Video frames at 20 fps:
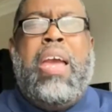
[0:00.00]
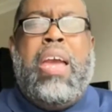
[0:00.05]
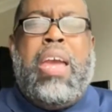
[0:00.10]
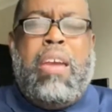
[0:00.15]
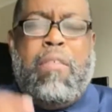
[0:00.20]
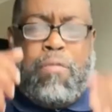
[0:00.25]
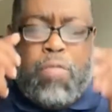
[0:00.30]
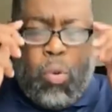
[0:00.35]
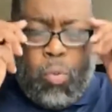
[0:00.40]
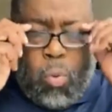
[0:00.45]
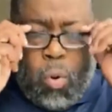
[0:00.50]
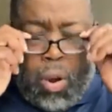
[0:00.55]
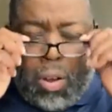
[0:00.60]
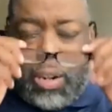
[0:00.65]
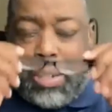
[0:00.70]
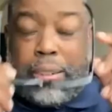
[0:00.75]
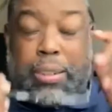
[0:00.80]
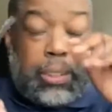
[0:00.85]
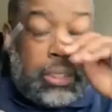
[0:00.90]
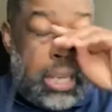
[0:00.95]
if you want
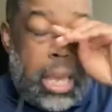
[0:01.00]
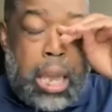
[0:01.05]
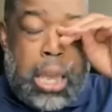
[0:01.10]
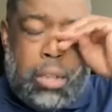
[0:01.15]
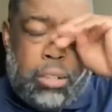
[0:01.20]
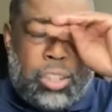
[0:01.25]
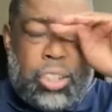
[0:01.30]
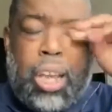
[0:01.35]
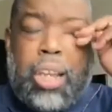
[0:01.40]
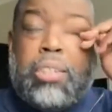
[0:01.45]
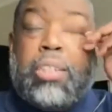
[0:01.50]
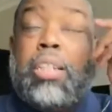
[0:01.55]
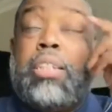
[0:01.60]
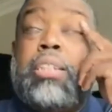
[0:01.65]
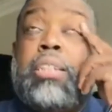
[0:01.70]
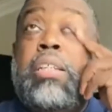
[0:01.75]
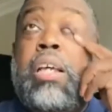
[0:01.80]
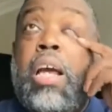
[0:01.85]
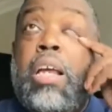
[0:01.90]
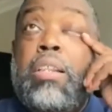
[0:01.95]
to see,
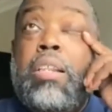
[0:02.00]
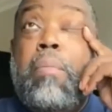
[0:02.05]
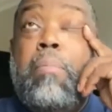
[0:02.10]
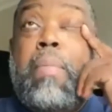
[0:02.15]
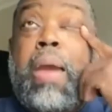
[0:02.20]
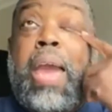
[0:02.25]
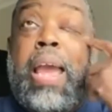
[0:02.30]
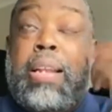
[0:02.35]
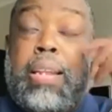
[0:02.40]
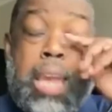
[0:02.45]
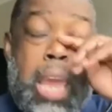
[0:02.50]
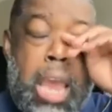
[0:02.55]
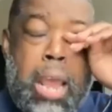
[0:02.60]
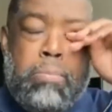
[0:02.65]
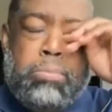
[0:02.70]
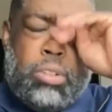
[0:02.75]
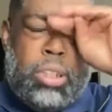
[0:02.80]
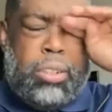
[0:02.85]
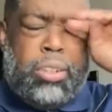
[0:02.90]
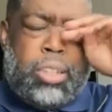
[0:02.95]
the man
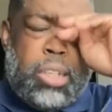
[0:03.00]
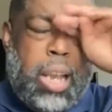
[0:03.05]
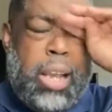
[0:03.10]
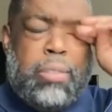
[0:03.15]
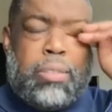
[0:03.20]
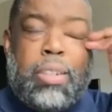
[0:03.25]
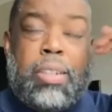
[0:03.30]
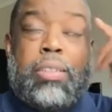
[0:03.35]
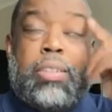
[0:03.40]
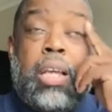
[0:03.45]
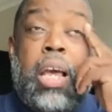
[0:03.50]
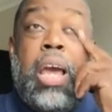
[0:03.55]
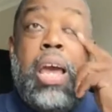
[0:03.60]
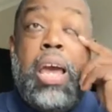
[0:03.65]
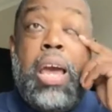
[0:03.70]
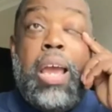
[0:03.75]
came to Jesus,